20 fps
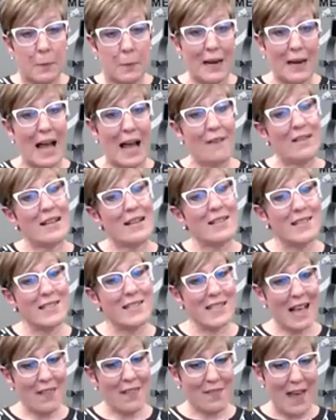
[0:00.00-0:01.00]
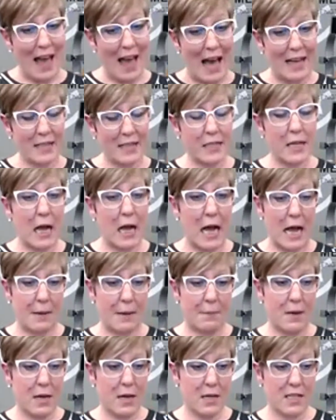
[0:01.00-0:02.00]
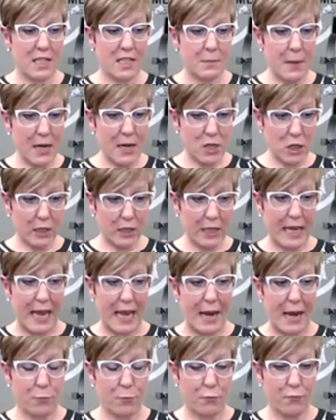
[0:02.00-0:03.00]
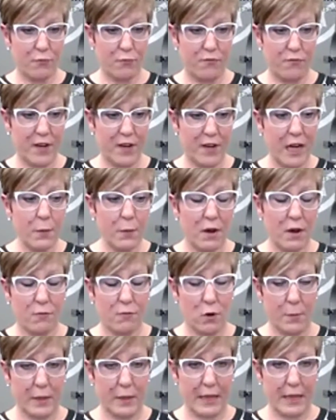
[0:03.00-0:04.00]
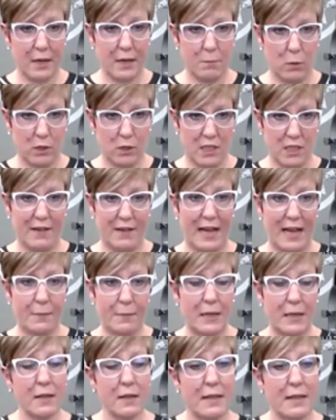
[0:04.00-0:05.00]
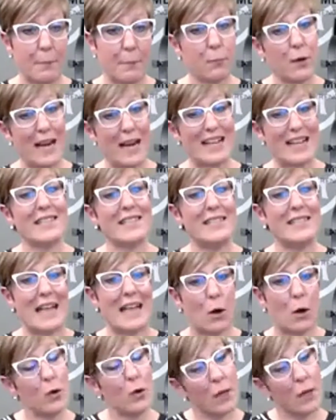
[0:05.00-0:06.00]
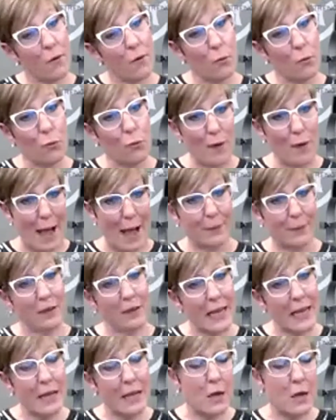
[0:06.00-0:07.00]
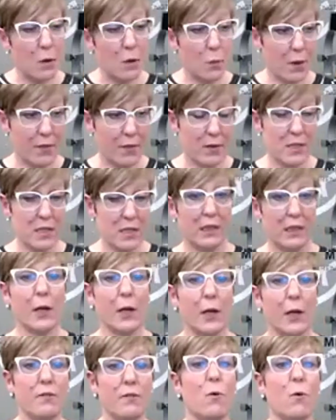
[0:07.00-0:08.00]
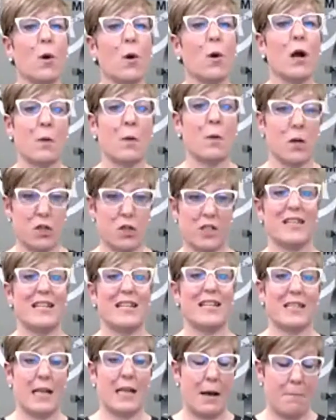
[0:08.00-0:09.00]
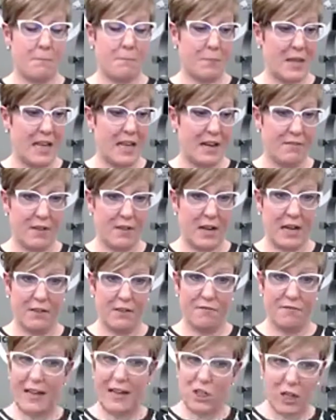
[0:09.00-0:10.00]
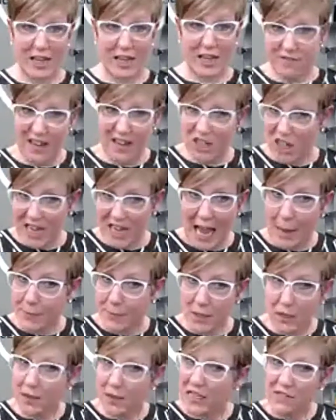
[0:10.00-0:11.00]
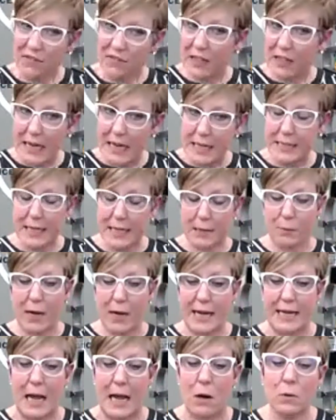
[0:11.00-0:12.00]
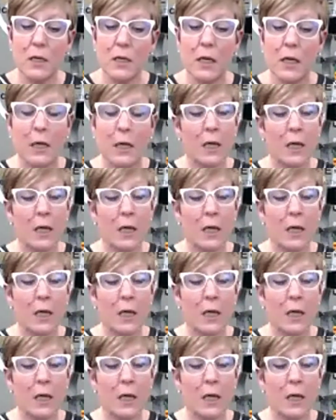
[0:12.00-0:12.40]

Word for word: But having said that, um, especially a very well formulated multivitamin that breaks down rapidly, whether it's in liquid form or just is um, in a, in a veggie, veggie capsule that's very easy to break down,